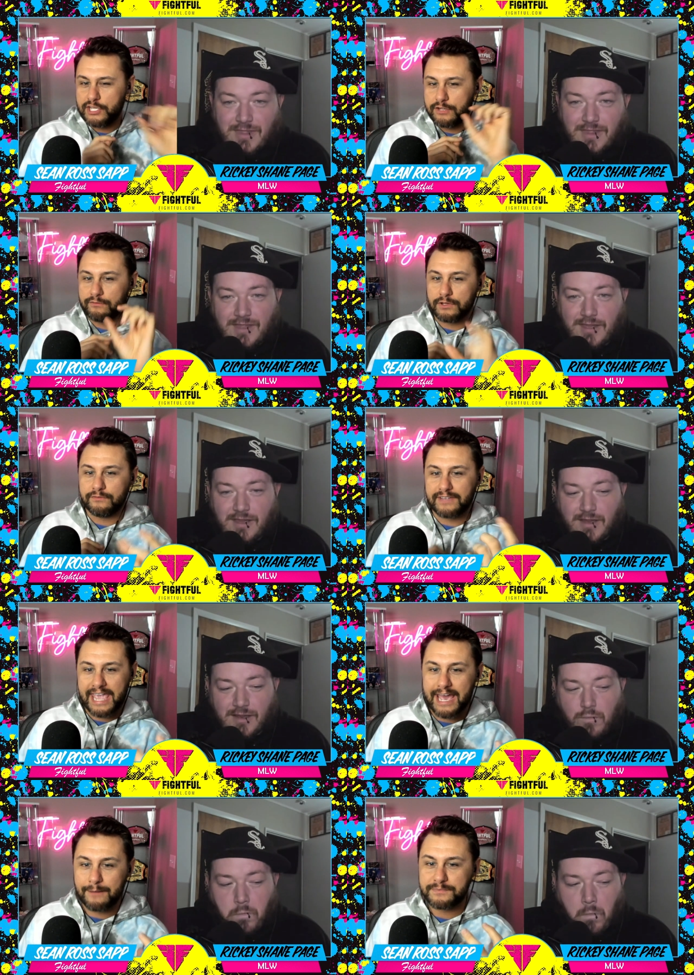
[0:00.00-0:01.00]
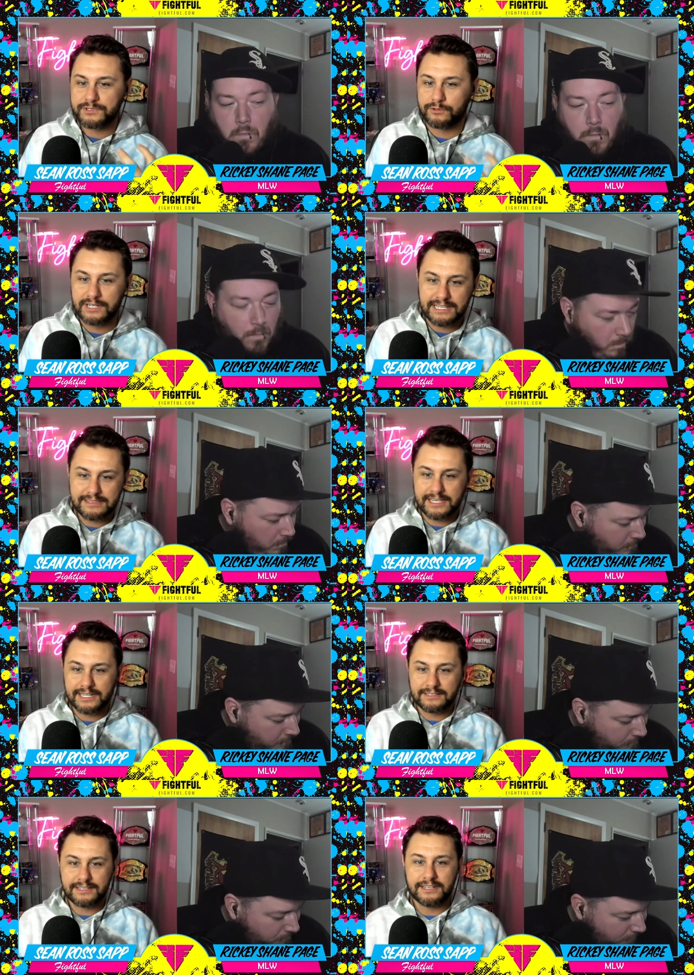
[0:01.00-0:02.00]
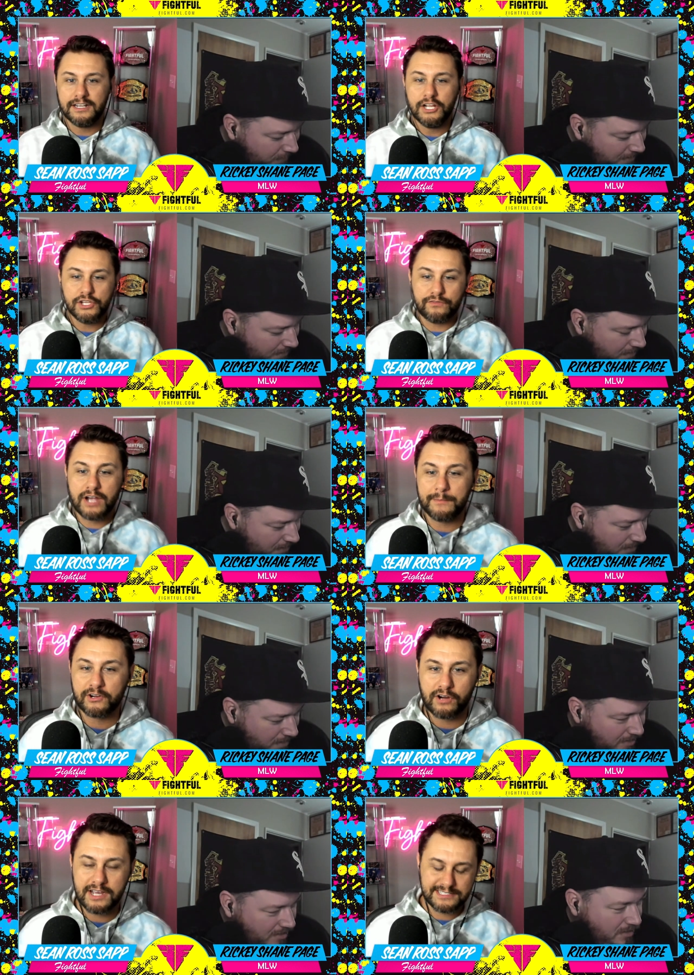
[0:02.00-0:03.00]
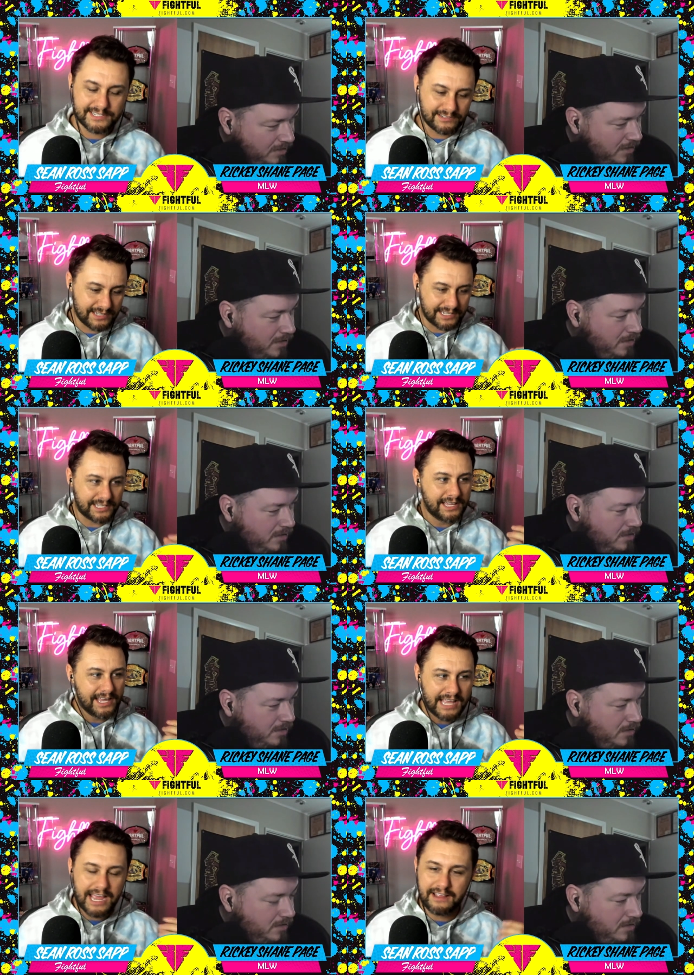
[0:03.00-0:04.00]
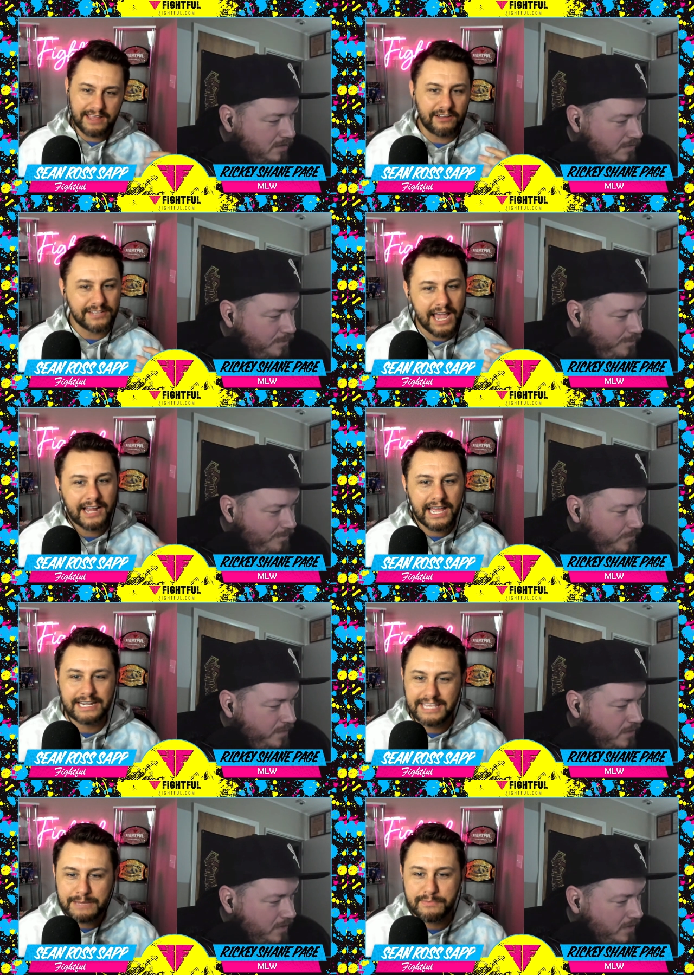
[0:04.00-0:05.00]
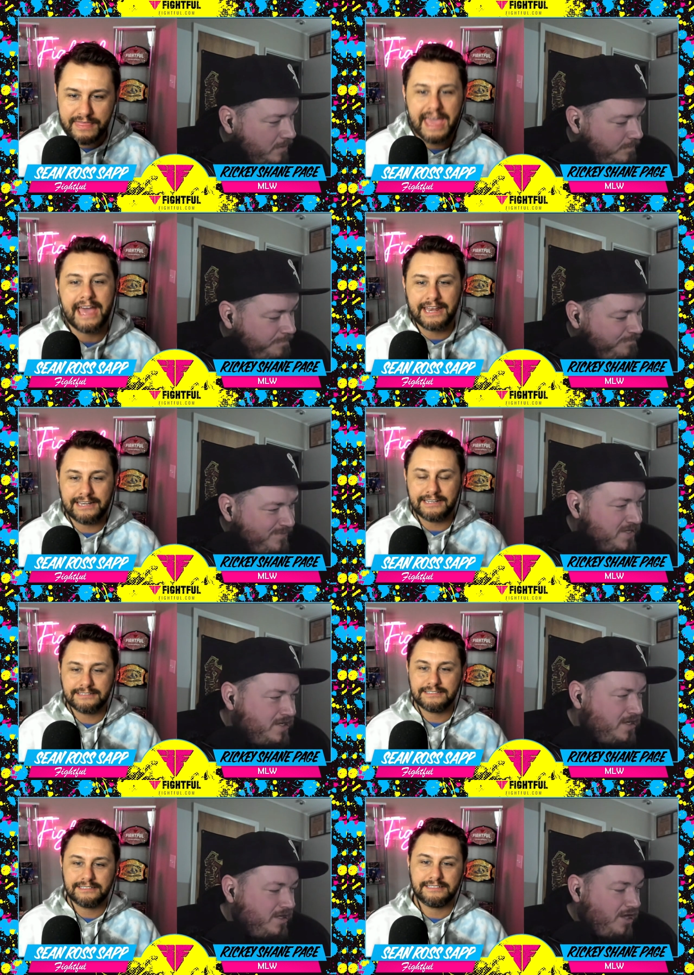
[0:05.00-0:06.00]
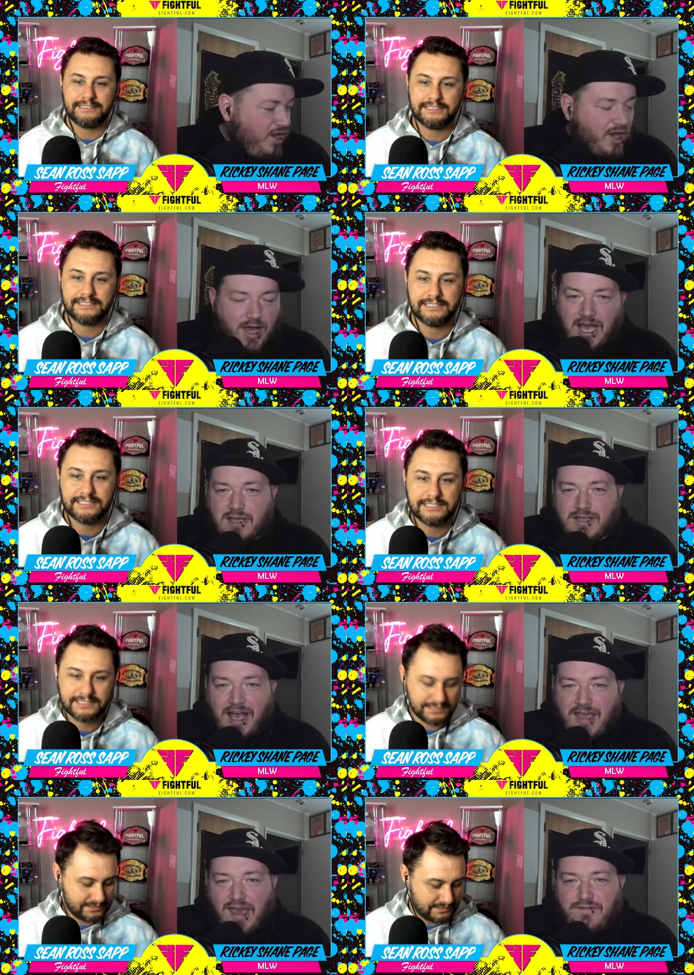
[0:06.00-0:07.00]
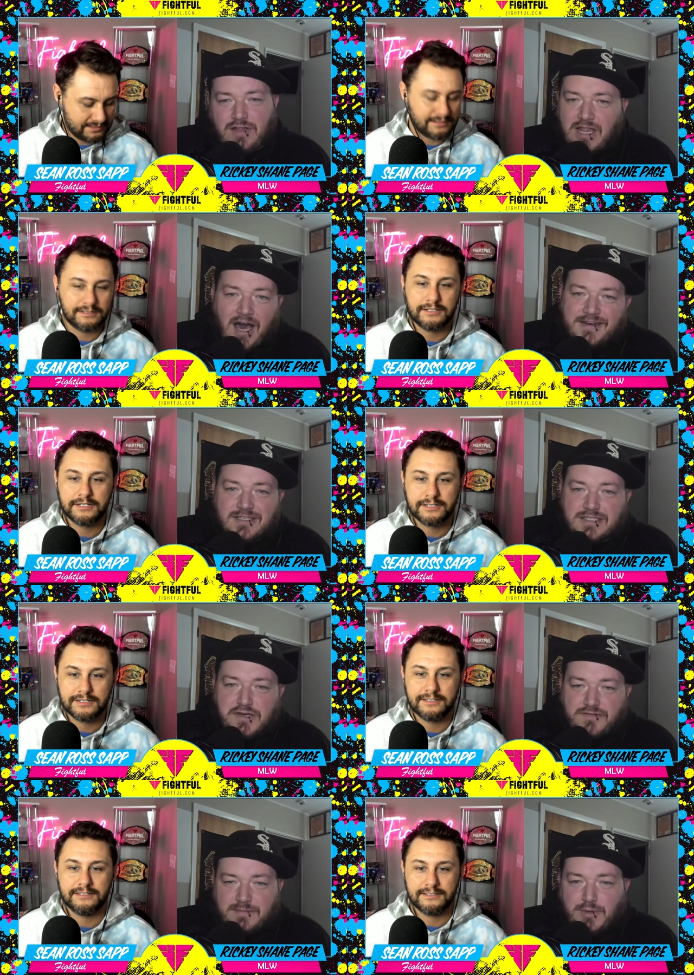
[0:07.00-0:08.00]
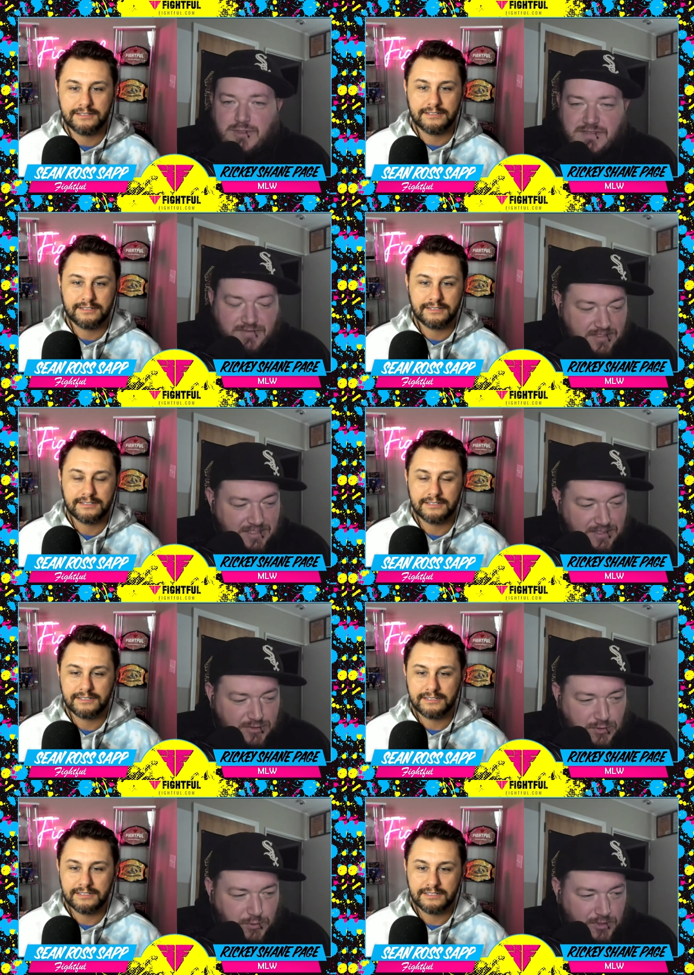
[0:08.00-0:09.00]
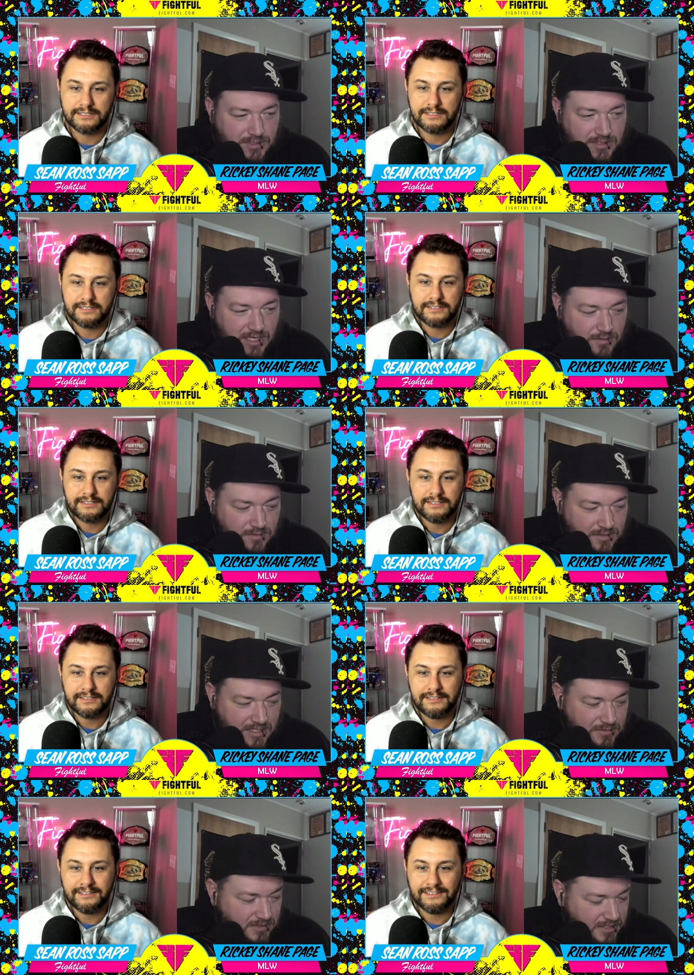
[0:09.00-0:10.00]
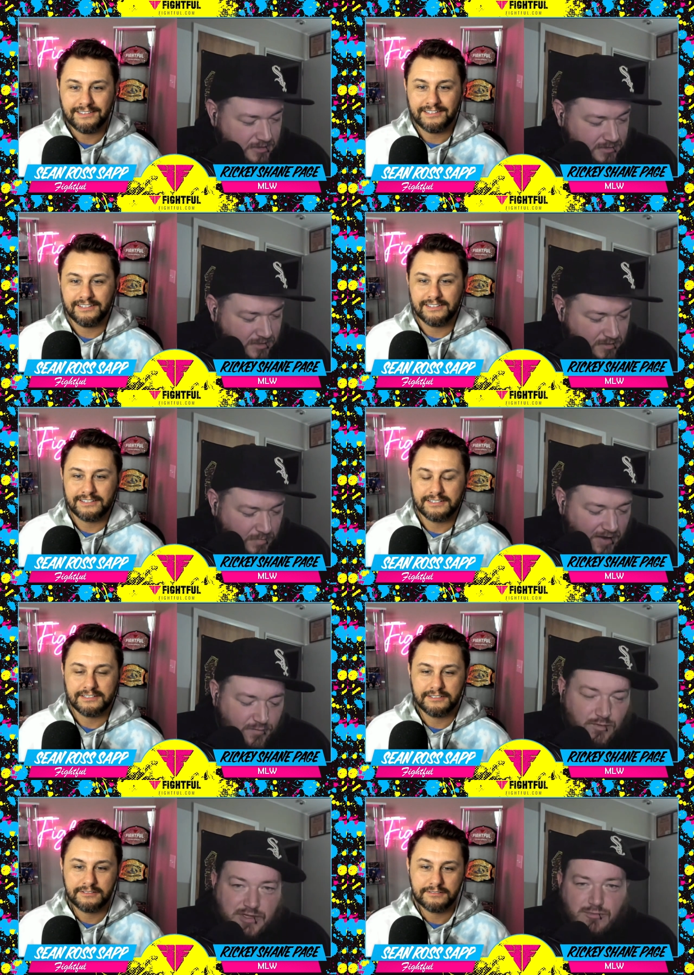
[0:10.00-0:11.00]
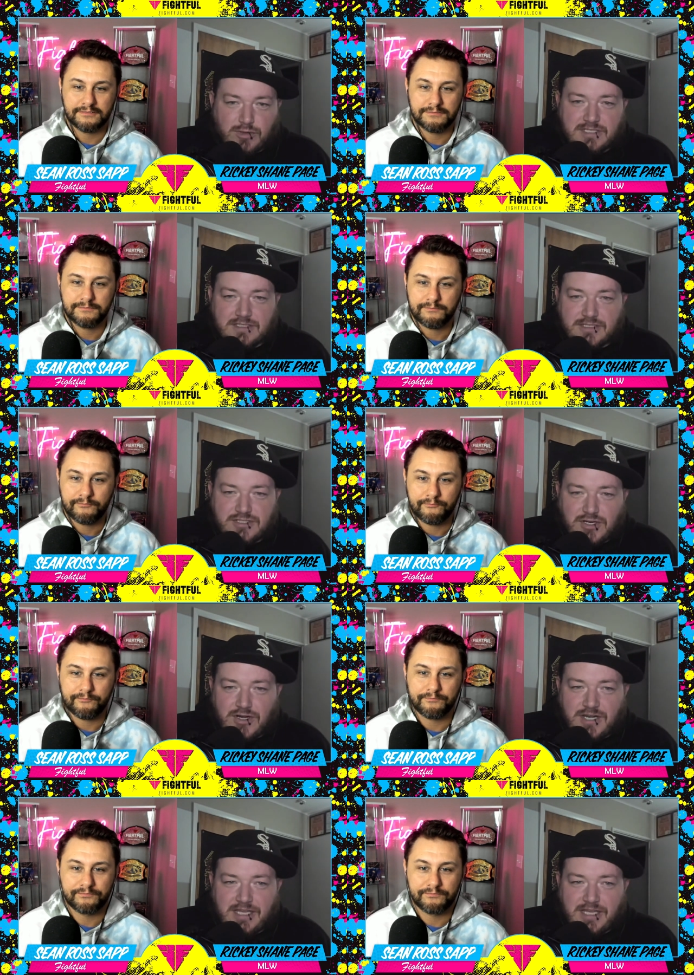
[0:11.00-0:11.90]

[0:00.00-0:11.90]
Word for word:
Speaker 1: you you've kept or anything that you've come across that you're like, hell yeah, I got to keep that.
Speaker 2: Uh, I I have a lot of stuff, and most of it's in the storage down downstairs. Um, I've only recently started to